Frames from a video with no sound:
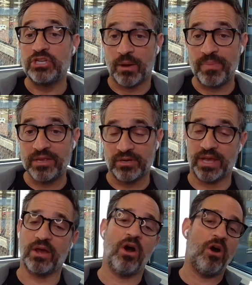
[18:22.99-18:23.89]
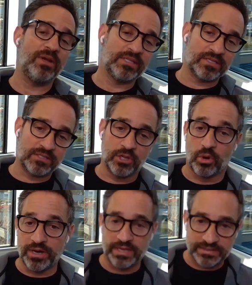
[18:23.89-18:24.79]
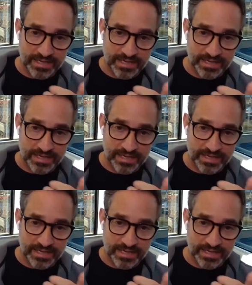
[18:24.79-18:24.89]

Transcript: jumping, you're like, oh, isn't this glorious?